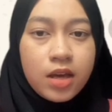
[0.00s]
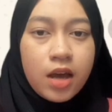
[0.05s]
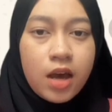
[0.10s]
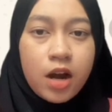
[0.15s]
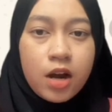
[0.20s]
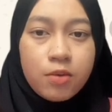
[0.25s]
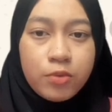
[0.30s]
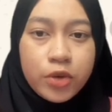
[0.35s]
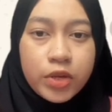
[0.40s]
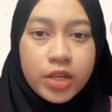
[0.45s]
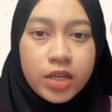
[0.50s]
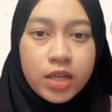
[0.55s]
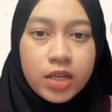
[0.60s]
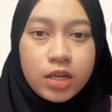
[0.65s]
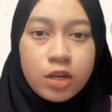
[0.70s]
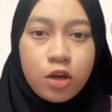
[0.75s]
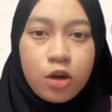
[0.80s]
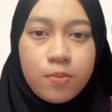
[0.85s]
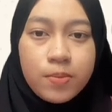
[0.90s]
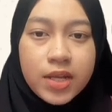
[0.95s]
harmony,
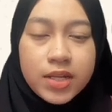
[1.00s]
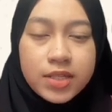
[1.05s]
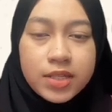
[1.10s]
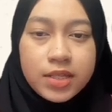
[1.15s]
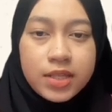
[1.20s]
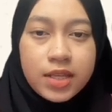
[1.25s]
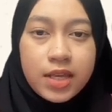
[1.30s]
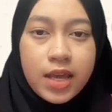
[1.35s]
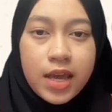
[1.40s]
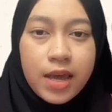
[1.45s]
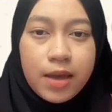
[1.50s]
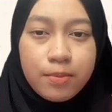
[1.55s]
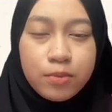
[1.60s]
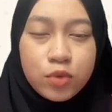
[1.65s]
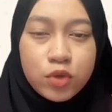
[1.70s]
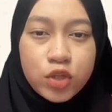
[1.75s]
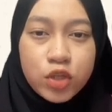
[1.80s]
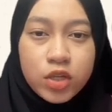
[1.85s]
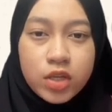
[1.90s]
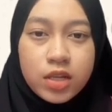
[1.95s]
complexity, and
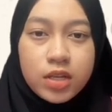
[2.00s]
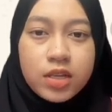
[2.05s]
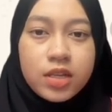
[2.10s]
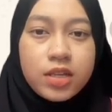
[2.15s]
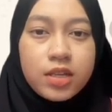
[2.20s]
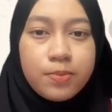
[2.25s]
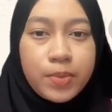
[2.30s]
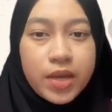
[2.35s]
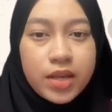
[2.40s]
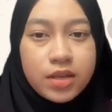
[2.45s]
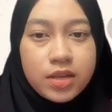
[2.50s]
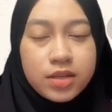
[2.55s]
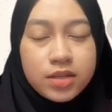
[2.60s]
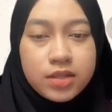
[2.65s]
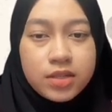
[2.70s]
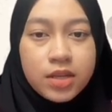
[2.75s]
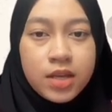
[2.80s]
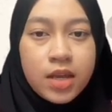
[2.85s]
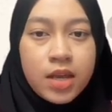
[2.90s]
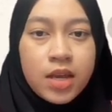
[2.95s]
mutual
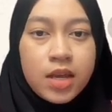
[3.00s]
independence.